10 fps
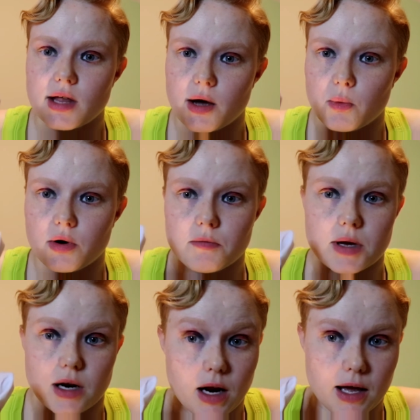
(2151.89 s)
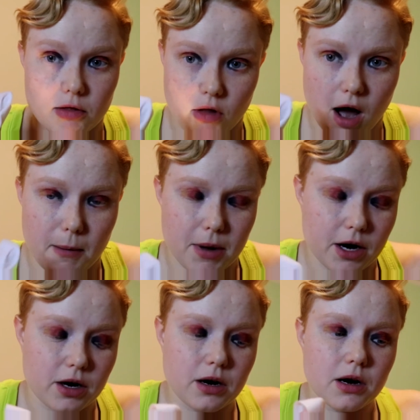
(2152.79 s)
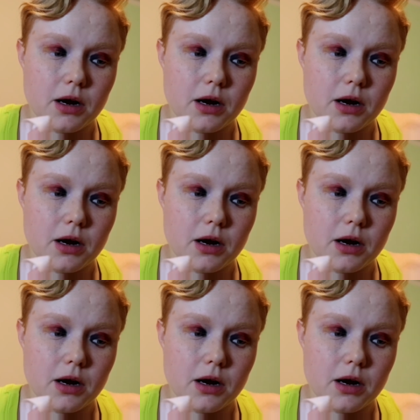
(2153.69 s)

that would have made it a lot better.